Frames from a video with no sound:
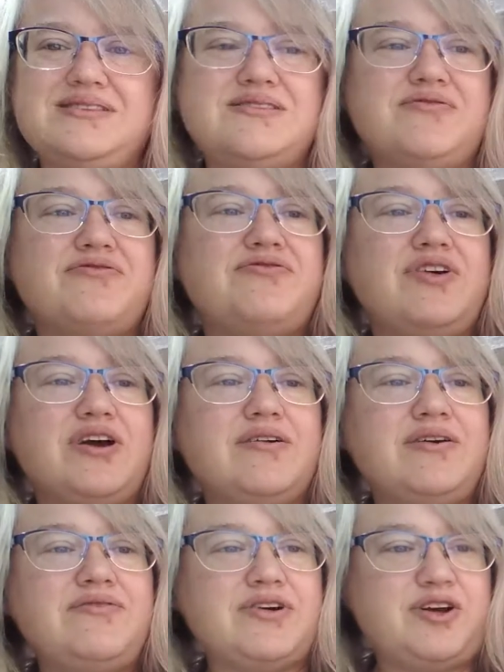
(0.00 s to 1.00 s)
this is a
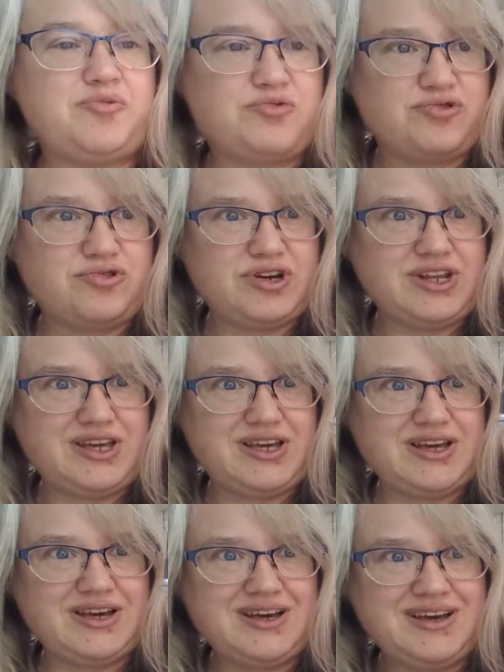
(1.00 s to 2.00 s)
very, very
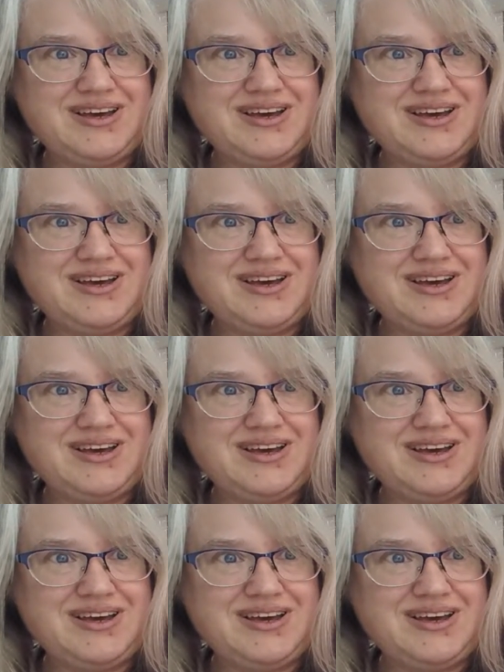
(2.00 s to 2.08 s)
pretty,